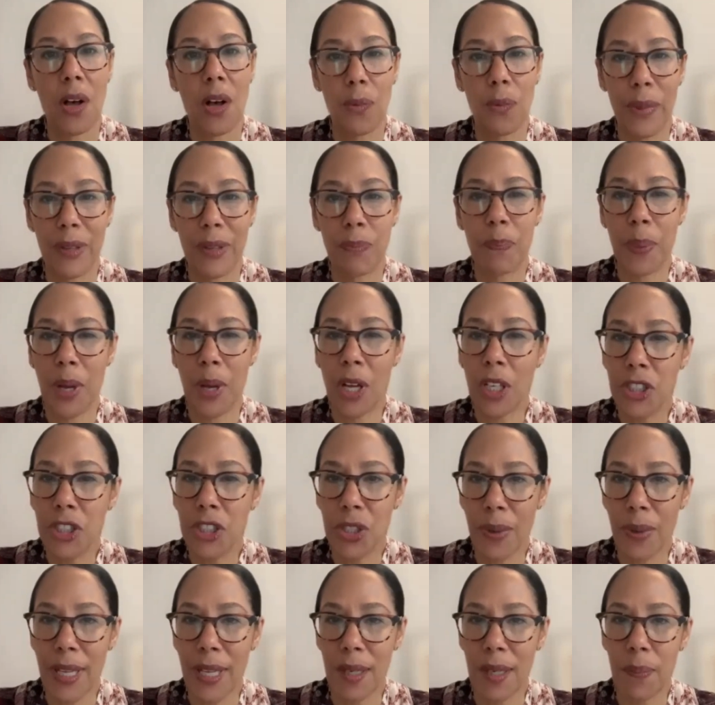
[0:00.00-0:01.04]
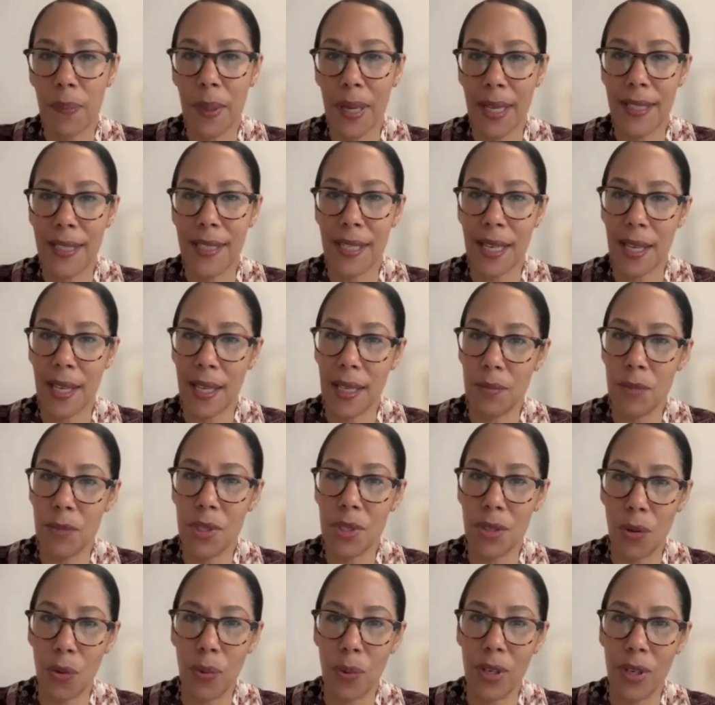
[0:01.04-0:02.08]
with punctuated by times,
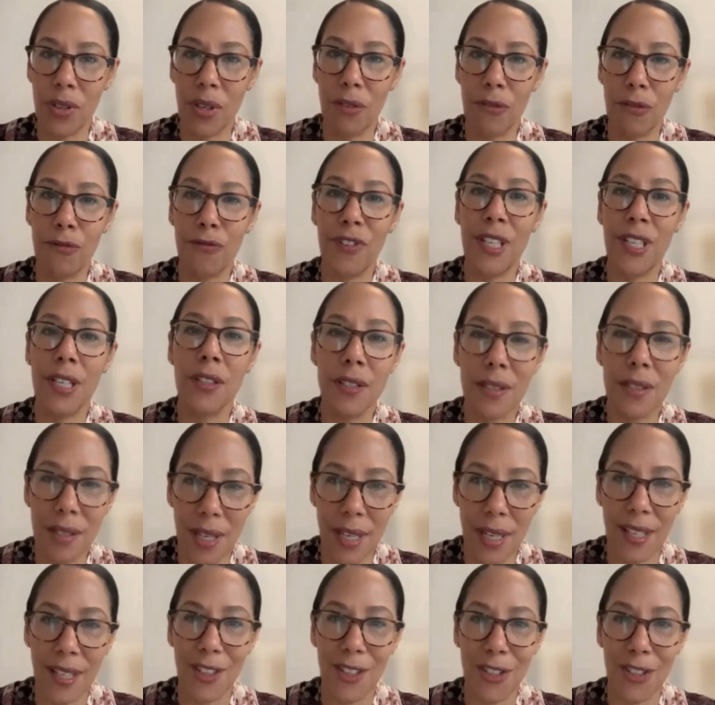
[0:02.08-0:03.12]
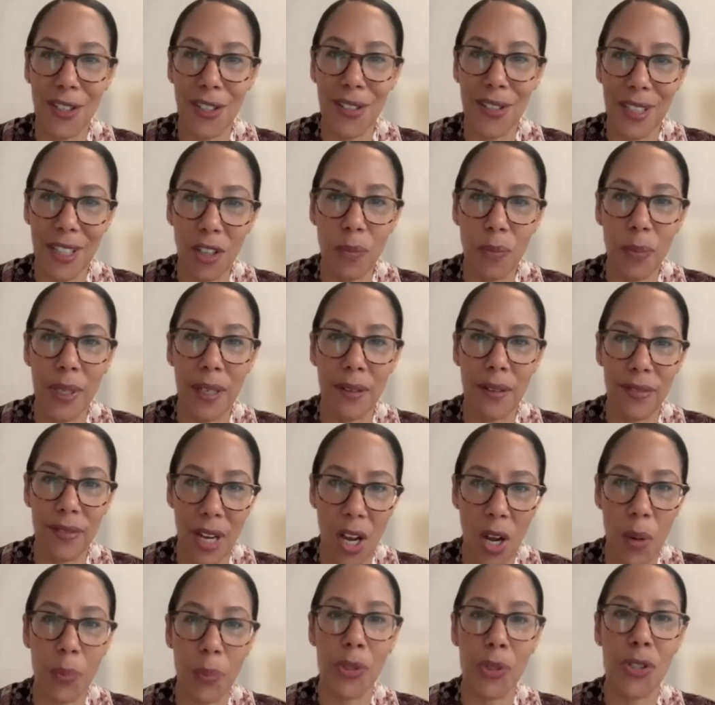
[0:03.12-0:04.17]
though, where there feels like there's a little bit of an
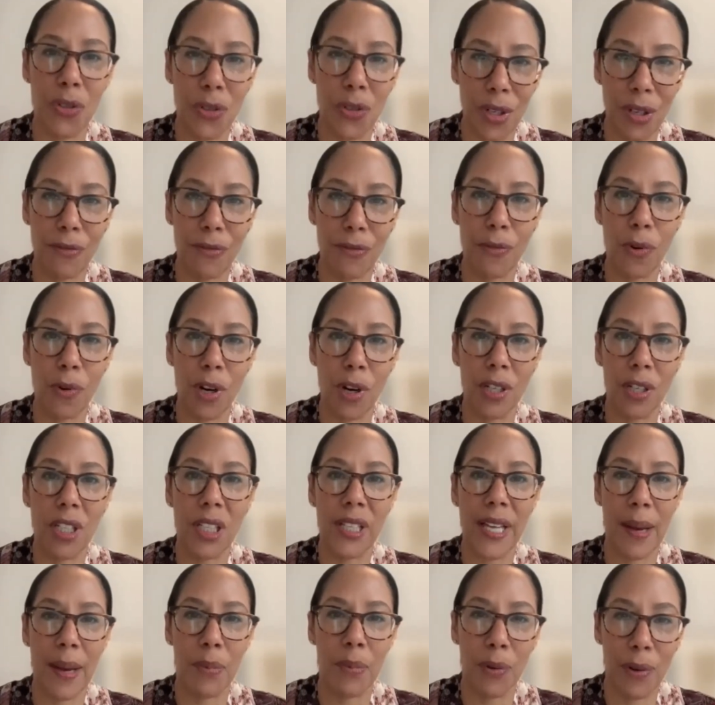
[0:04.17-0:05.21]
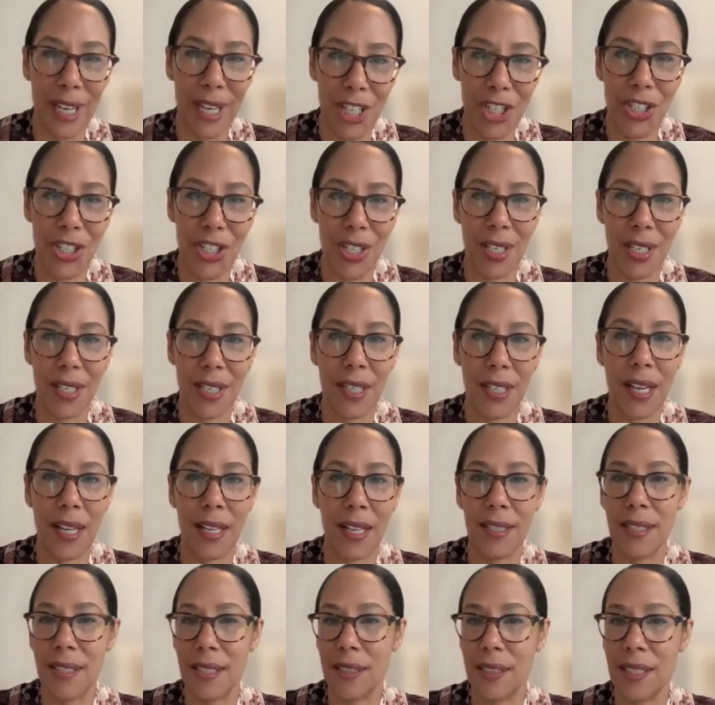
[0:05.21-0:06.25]
opportunity for collaboration
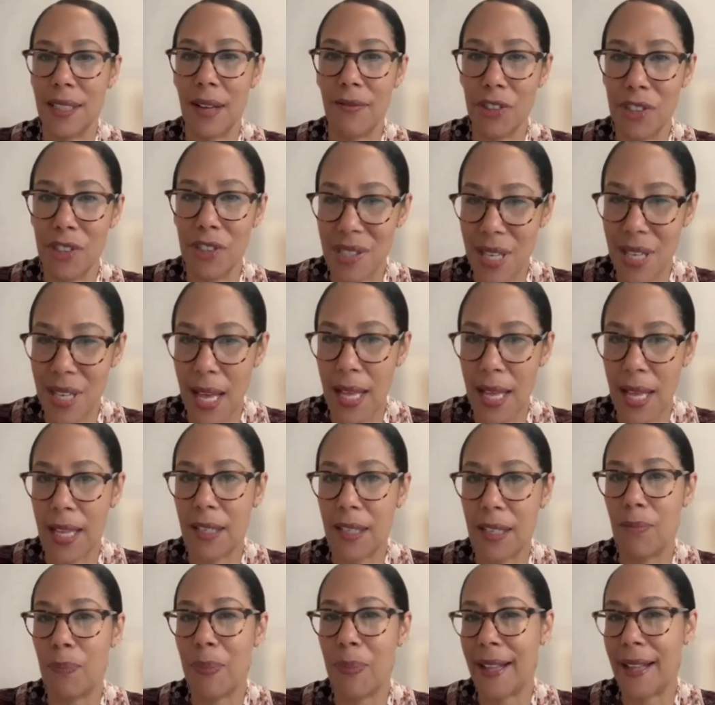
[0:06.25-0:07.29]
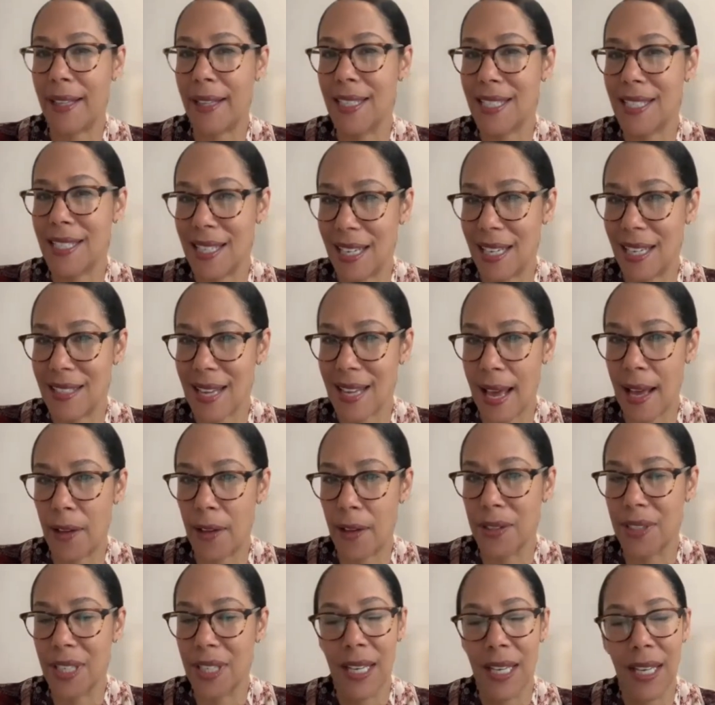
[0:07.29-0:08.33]
and to level set, balance things
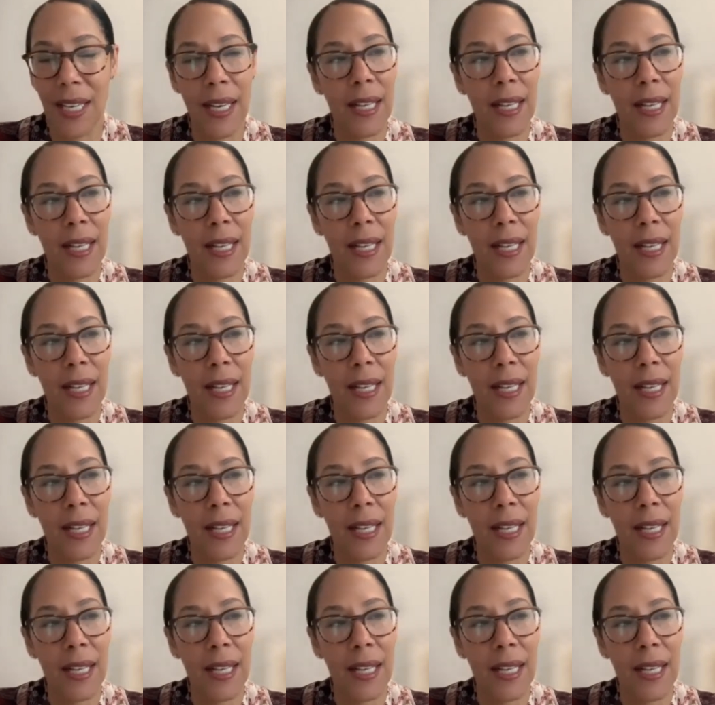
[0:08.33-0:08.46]
out.